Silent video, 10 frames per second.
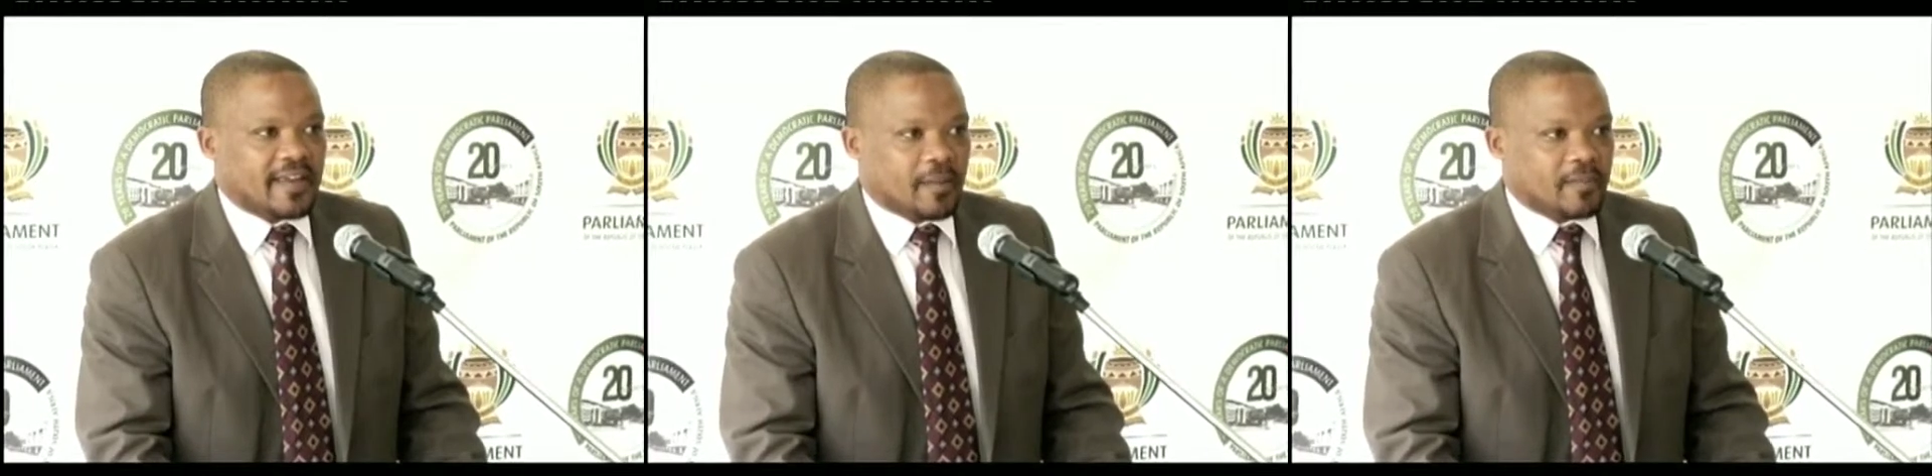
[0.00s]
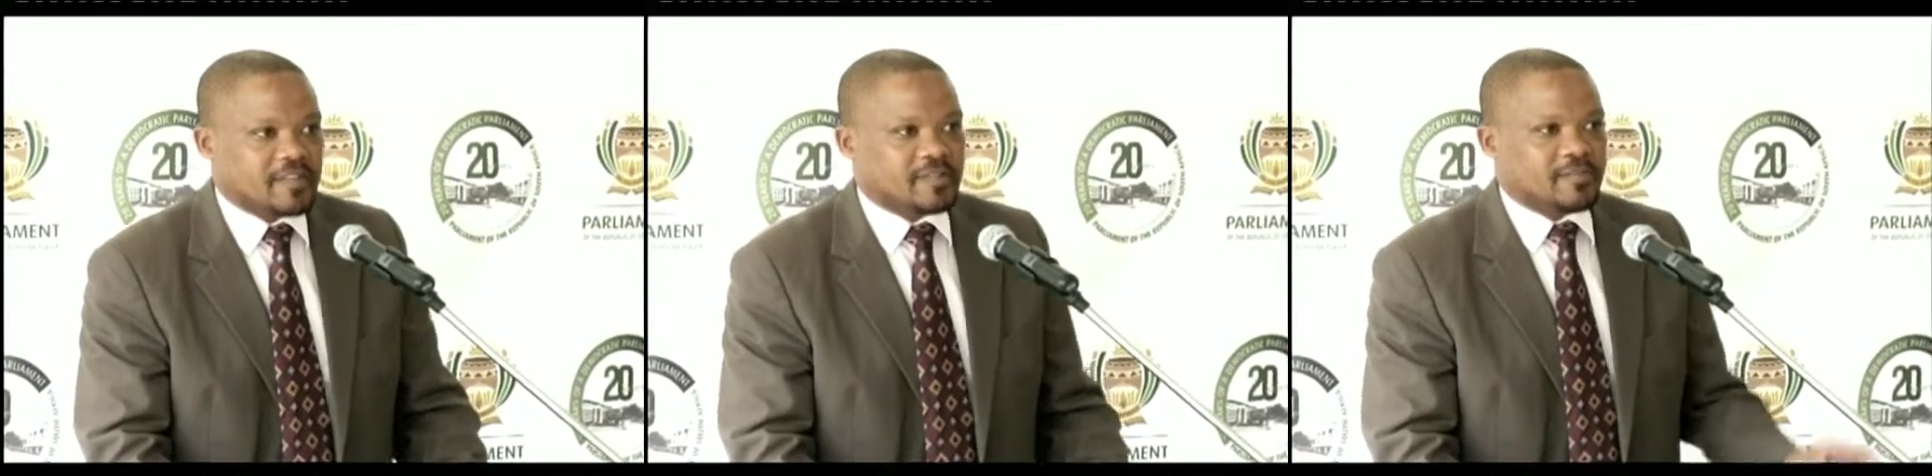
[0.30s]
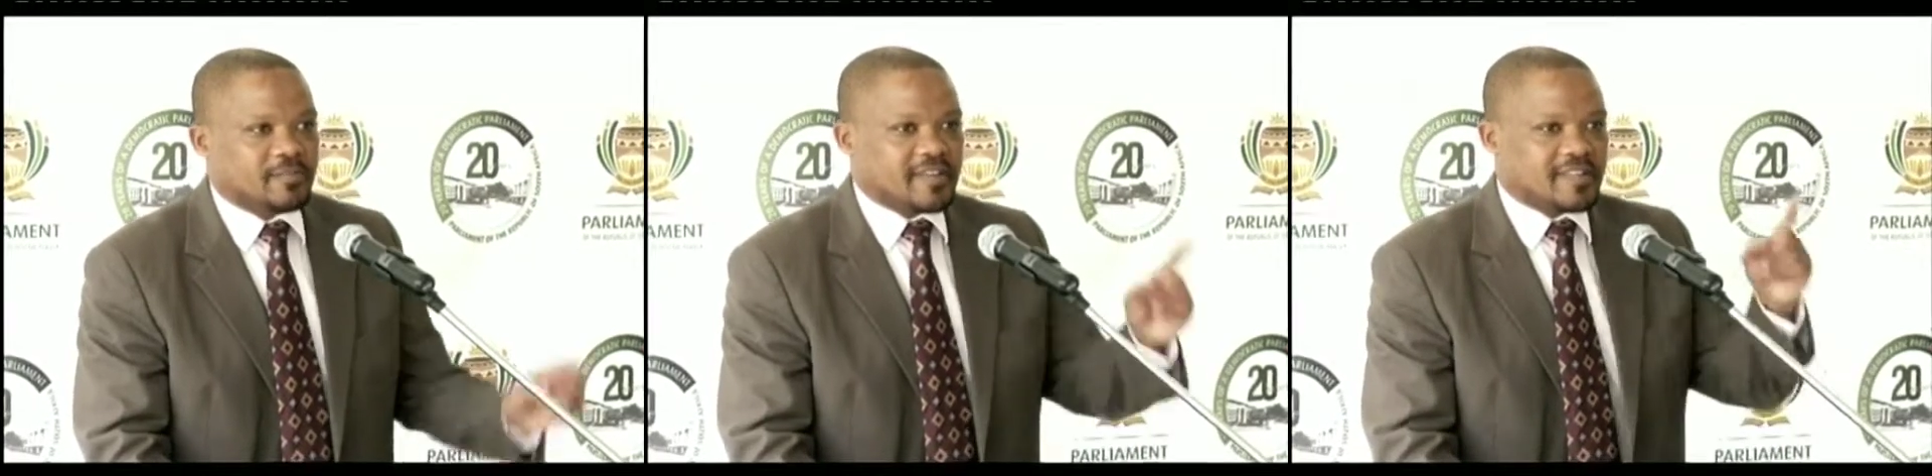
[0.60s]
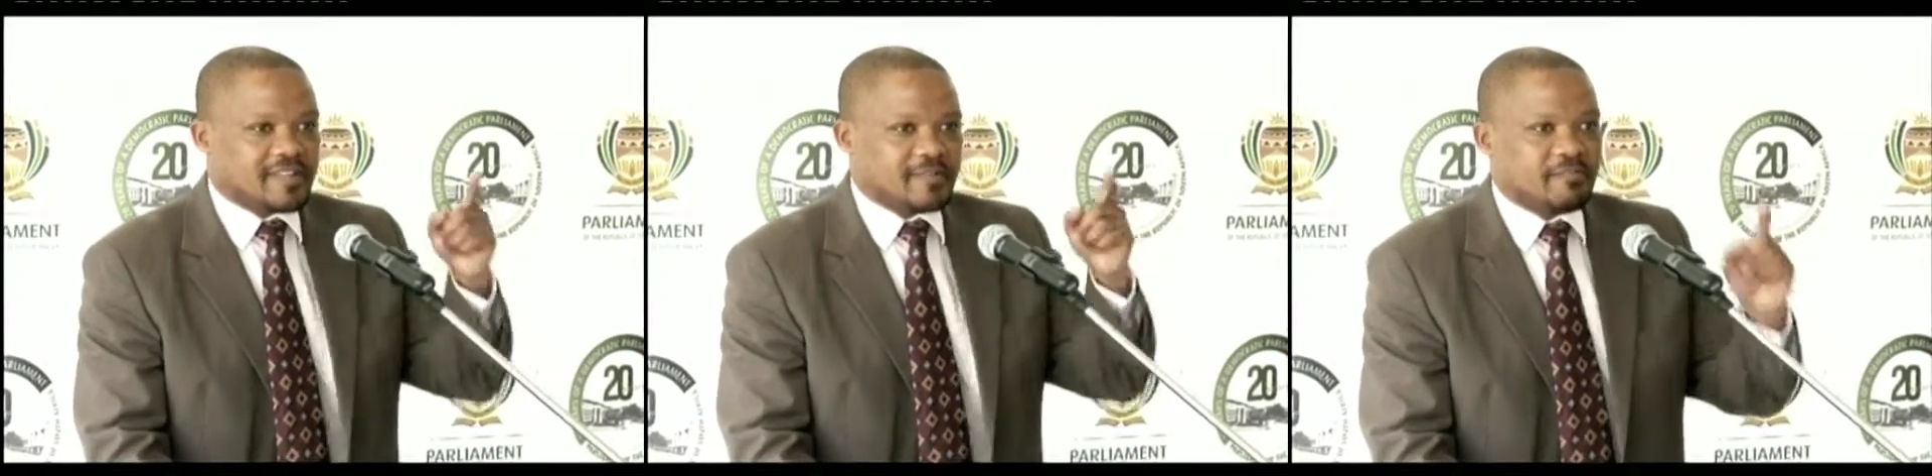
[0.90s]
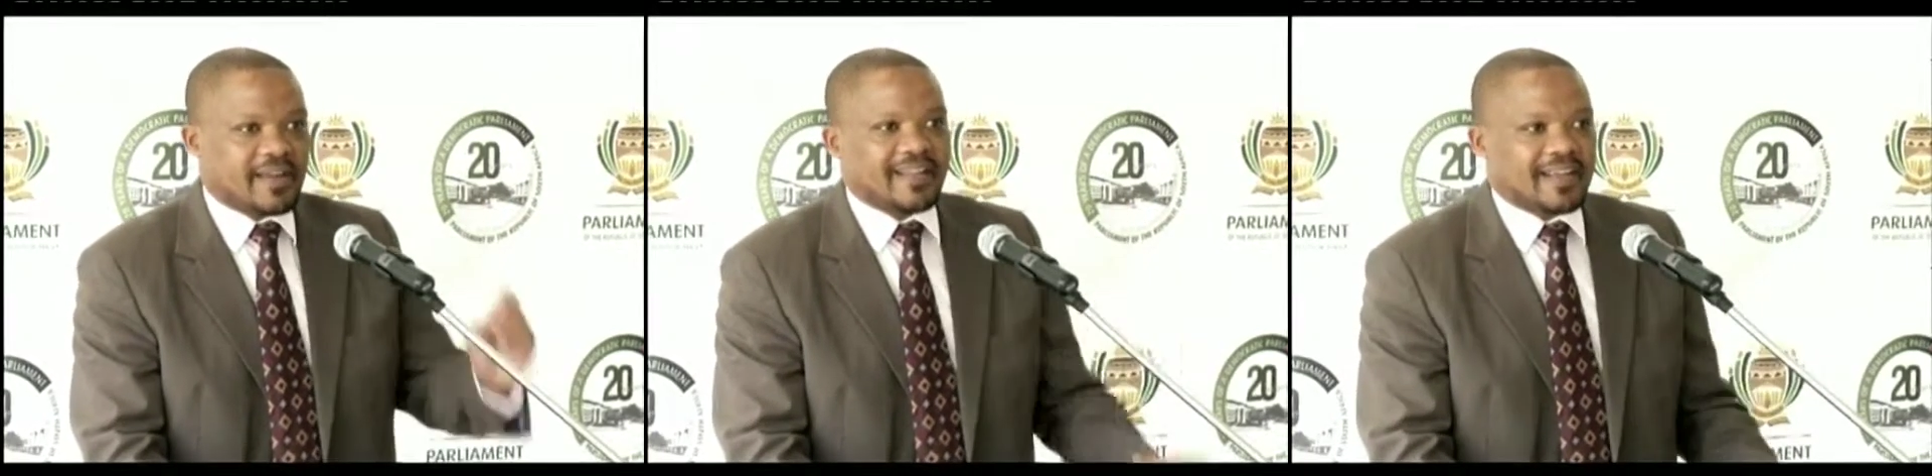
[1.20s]
our midst Ms.
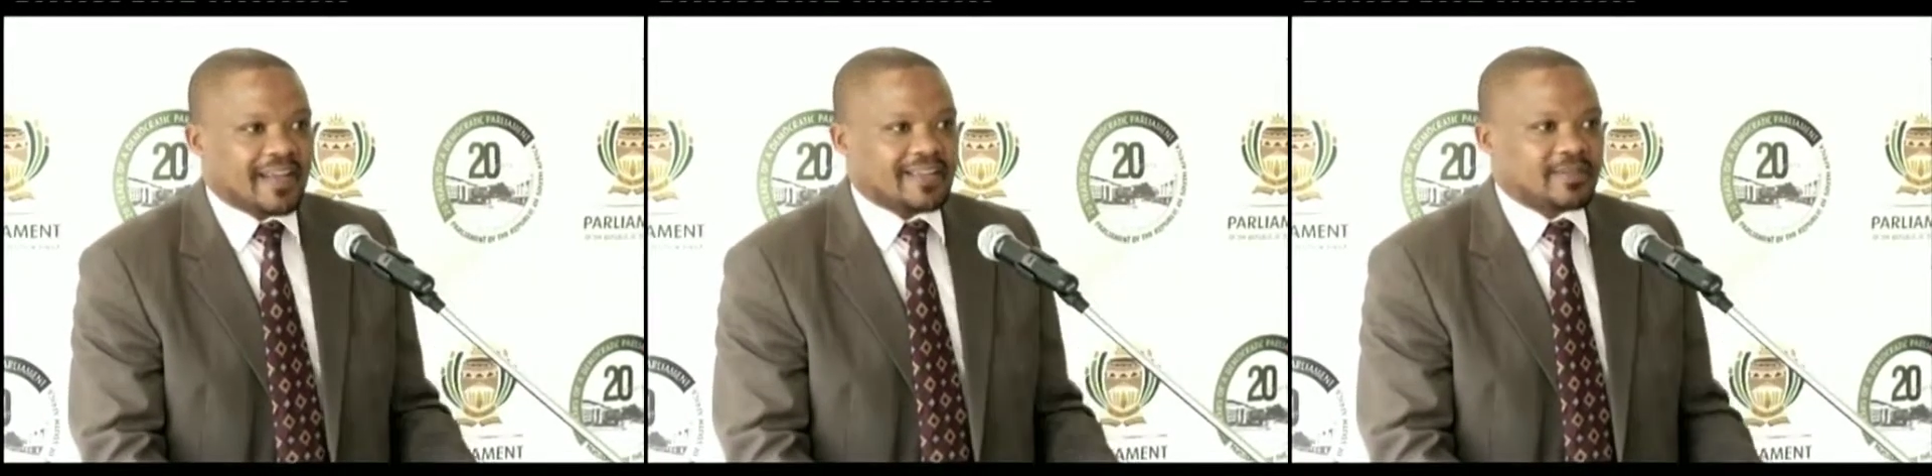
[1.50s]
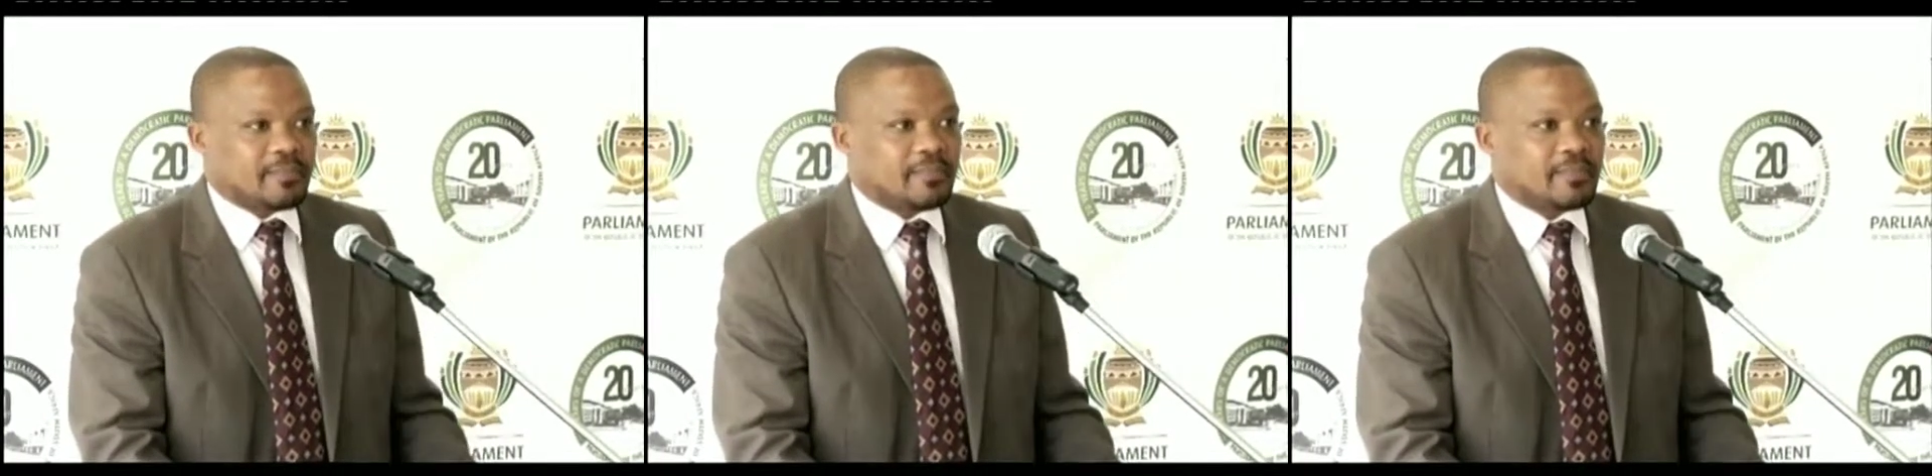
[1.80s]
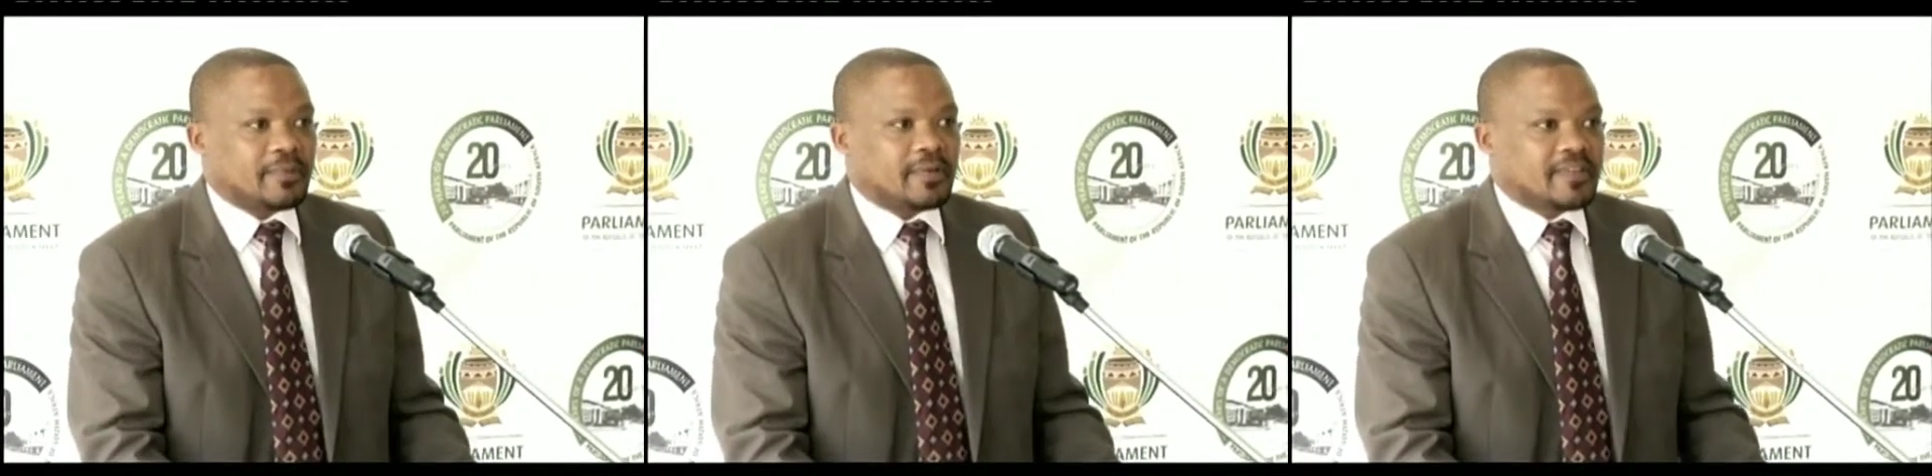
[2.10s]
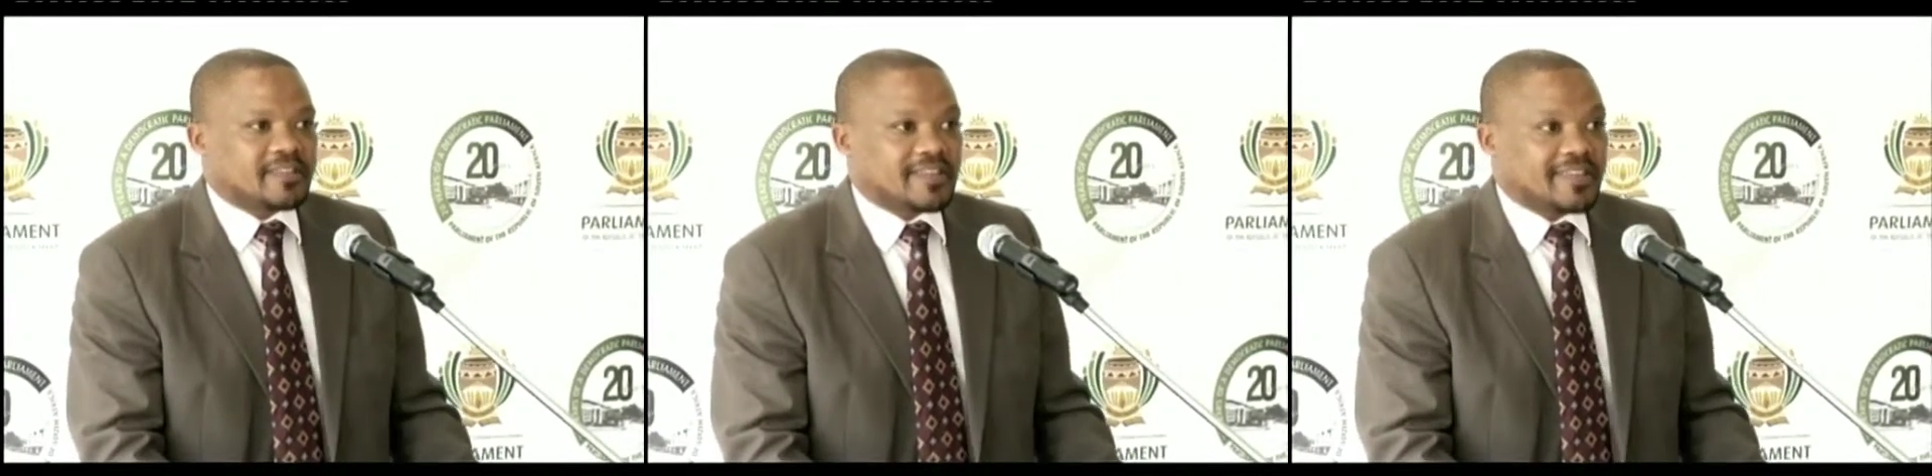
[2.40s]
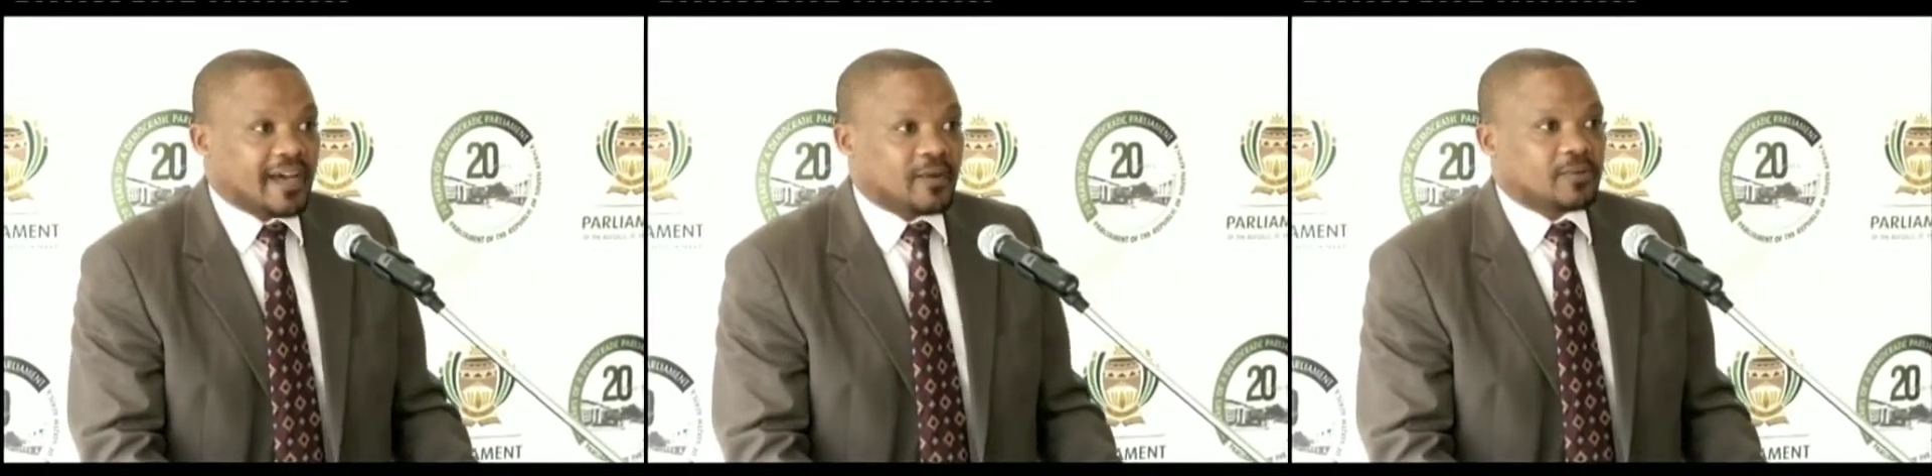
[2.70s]
Mandlakazi
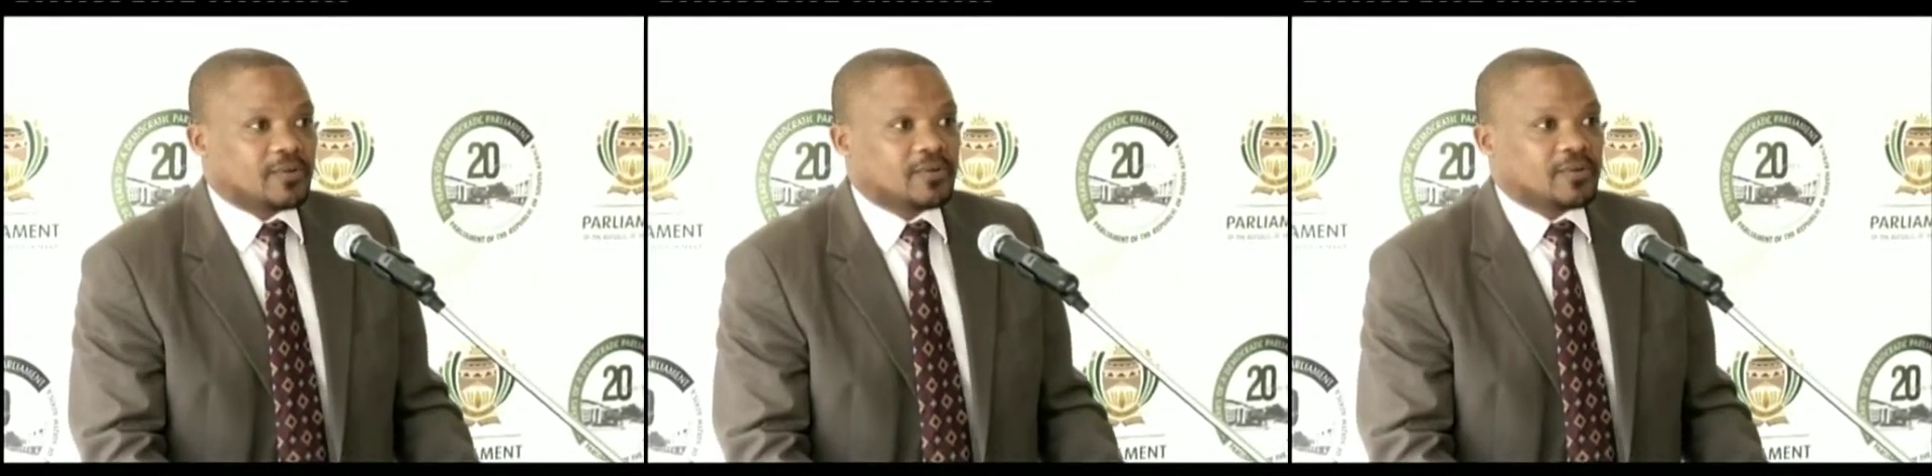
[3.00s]
Sigao,